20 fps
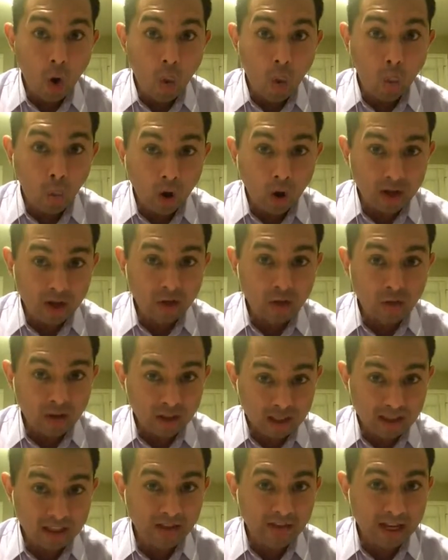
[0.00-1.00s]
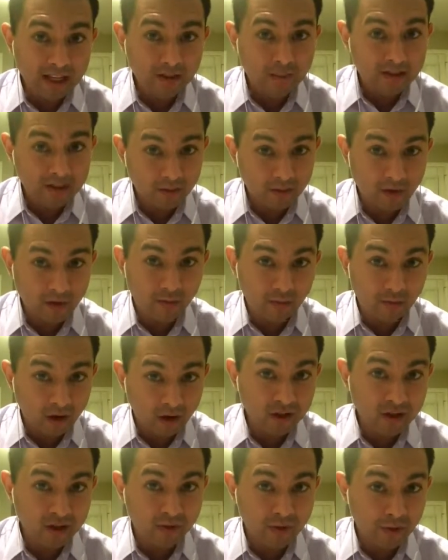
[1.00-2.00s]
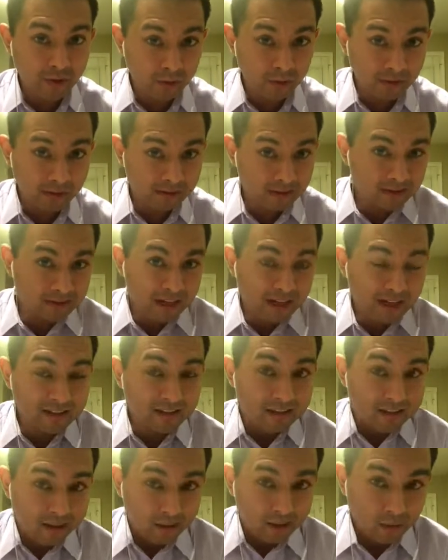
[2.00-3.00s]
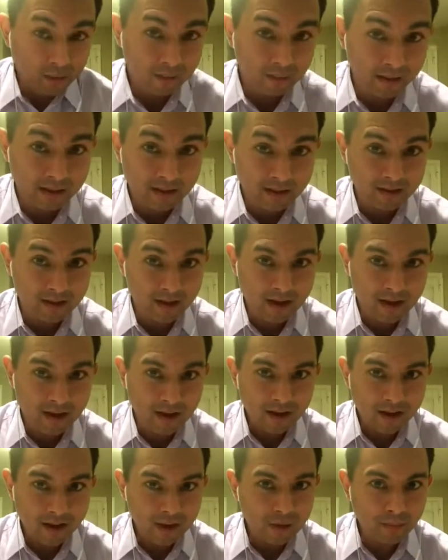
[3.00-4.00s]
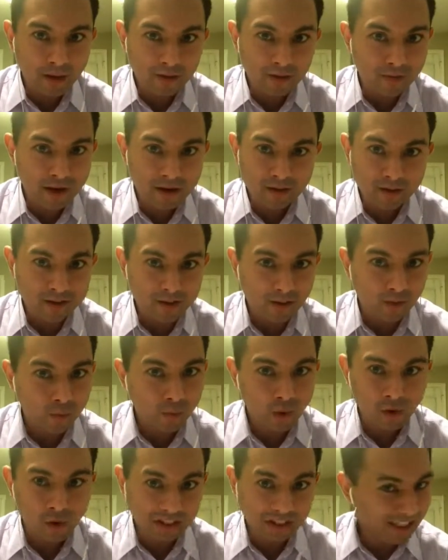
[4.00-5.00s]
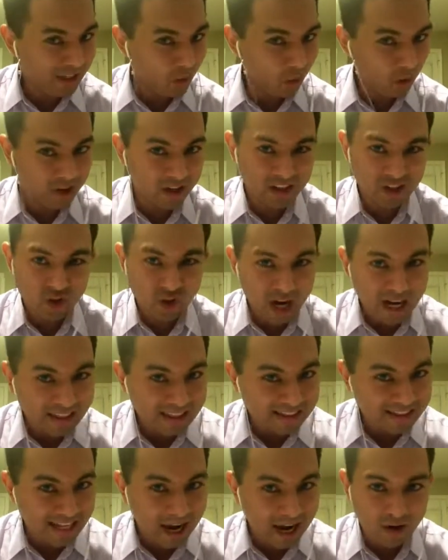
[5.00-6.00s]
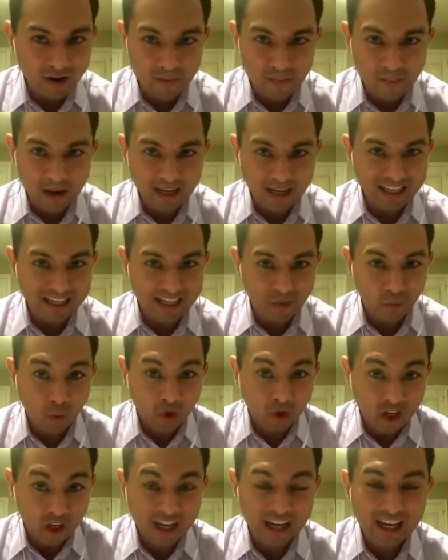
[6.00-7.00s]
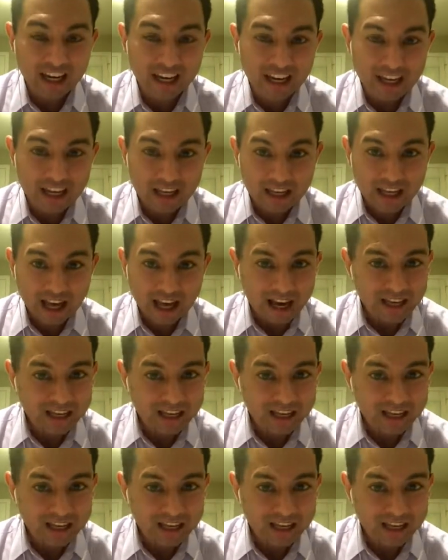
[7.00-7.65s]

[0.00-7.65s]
what you need in that specific function for your business to execute, because you might find yourself, well, in order to try this out and make it work, I